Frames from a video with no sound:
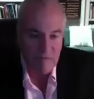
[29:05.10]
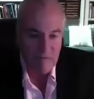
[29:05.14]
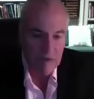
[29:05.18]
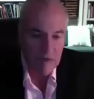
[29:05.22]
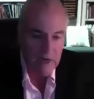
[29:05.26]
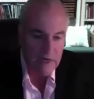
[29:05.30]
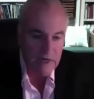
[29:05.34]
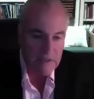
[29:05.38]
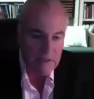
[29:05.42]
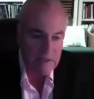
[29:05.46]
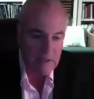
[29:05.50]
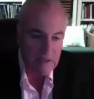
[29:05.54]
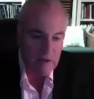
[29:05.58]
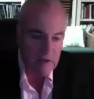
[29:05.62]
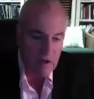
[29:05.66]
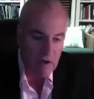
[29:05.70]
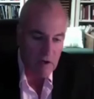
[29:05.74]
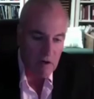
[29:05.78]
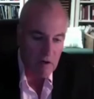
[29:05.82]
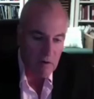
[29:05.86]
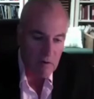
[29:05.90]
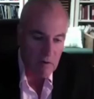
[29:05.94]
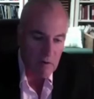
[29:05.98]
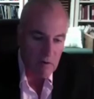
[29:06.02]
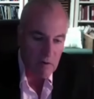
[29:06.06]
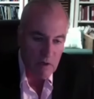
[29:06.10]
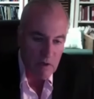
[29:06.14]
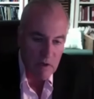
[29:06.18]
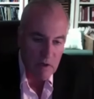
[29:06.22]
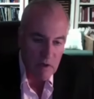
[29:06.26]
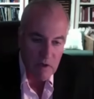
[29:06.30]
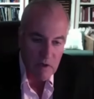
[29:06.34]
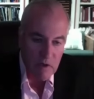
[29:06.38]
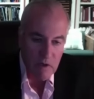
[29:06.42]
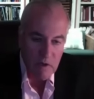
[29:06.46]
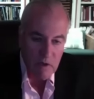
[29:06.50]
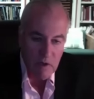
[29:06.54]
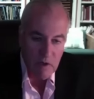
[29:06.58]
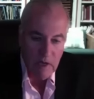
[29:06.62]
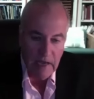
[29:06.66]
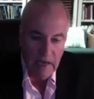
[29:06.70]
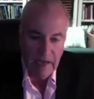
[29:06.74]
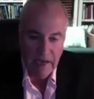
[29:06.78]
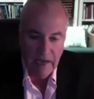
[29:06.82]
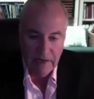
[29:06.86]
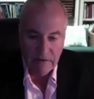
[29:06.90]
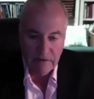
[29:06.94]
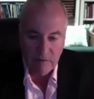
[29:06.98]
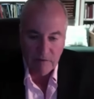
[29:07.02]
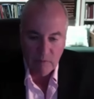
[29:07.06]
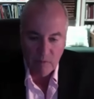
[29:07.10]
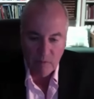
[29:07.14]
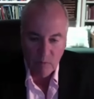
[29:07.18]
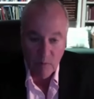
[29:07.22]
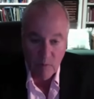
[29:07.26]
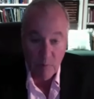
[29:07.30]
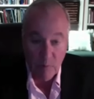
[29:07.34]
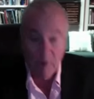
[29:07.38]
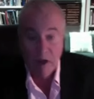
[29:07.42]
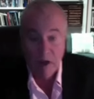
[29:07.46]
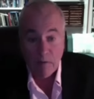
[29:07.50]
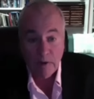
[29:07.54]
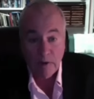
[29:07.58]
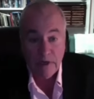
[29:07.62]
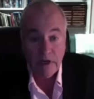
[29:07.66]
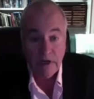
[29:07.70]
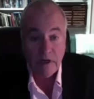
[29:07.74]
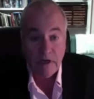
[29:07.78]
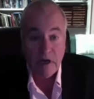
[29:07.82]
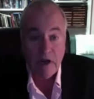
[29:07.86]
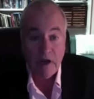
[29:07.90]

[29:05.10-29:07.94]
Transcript: days ago had Republican